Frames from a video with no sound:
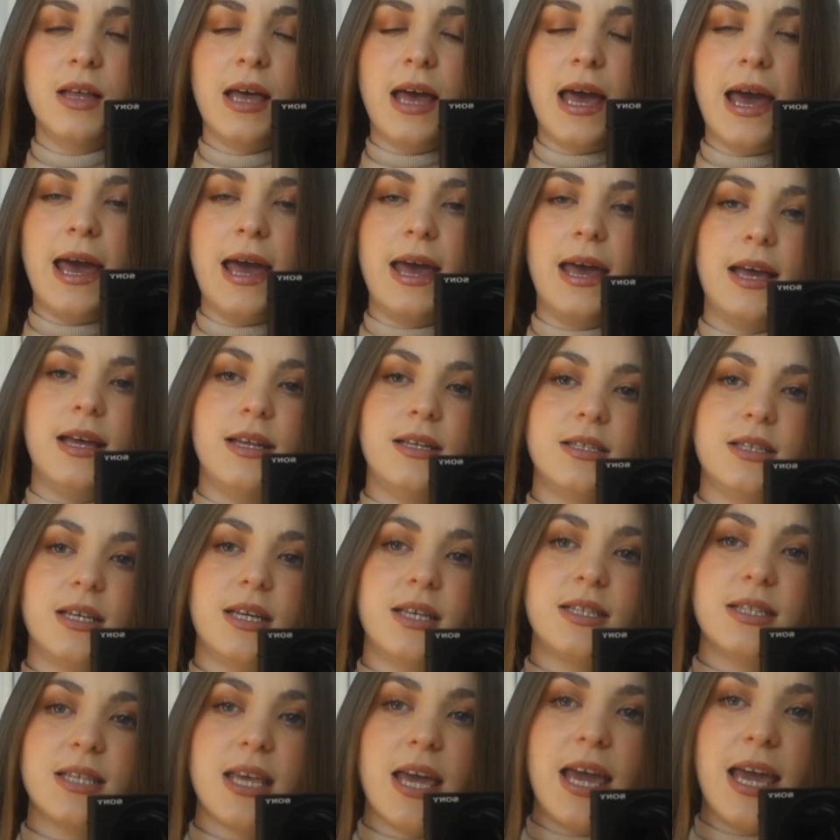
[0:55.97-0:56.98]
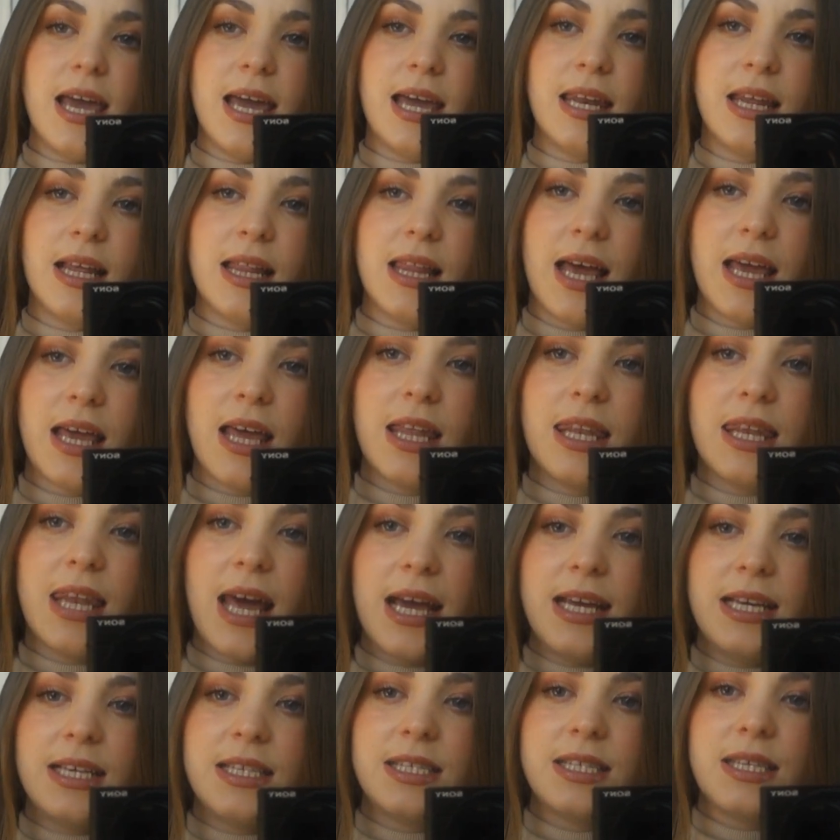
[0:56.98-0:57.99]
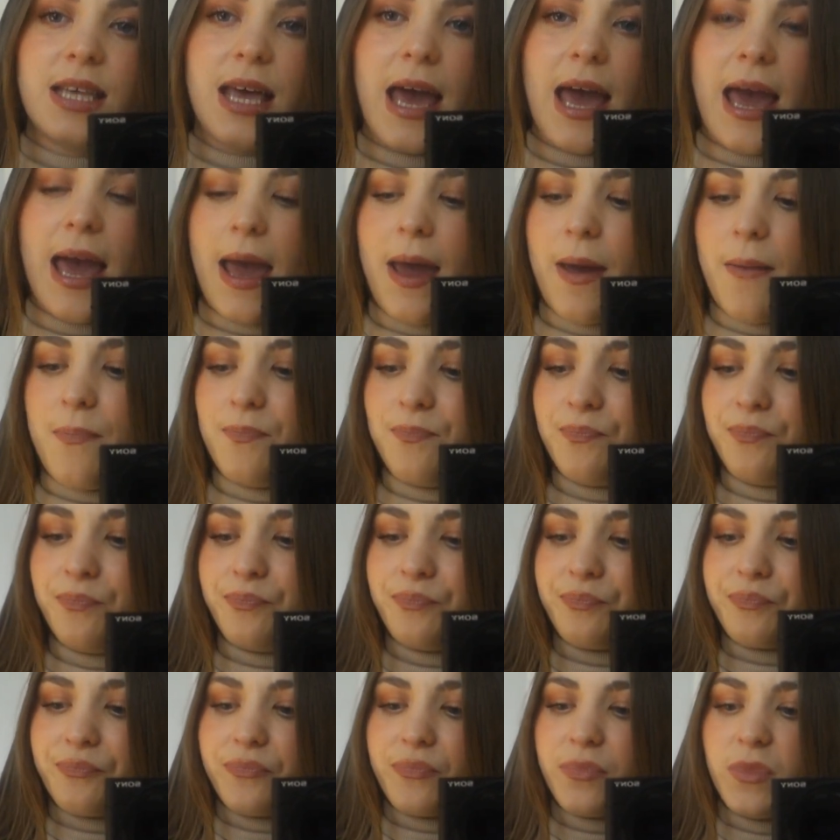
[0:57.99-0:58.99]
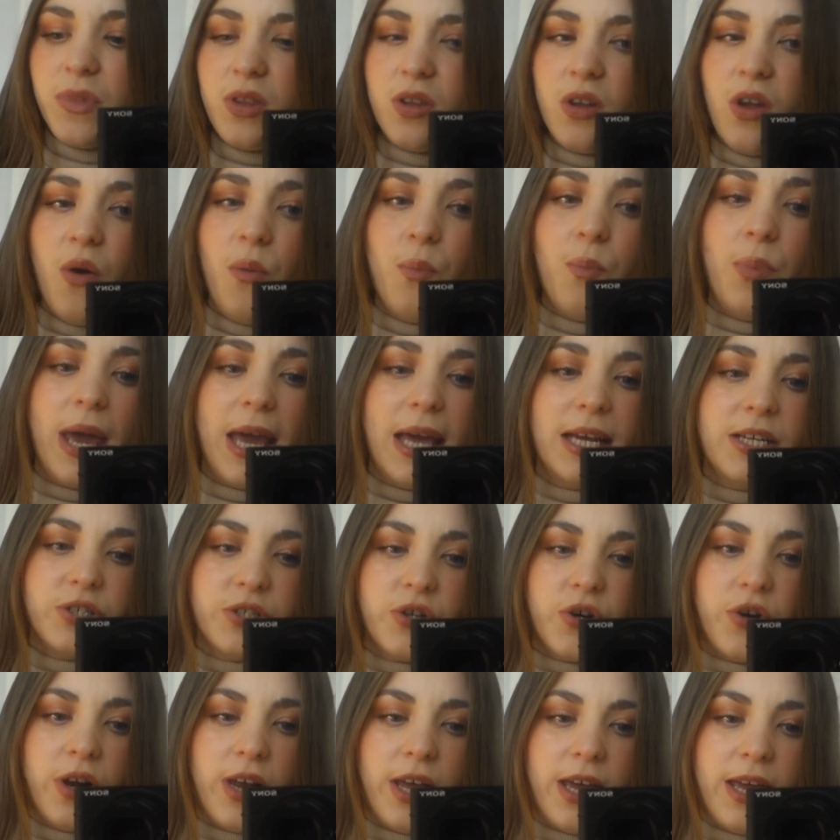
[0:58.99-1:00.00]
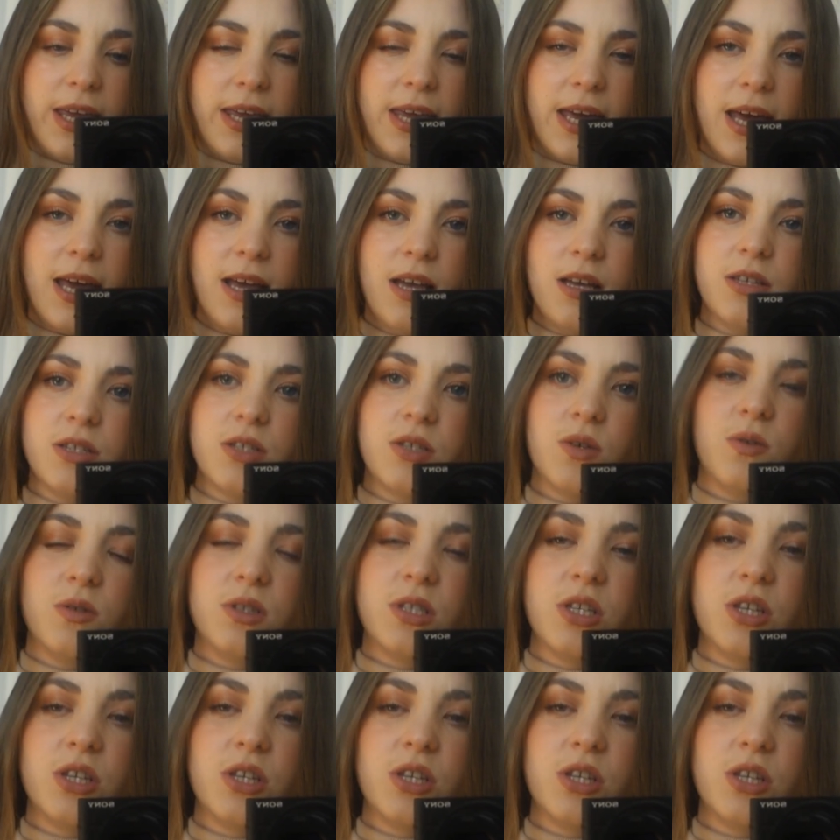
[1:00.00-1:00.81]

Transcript: And it's in like a nice beige colour here, so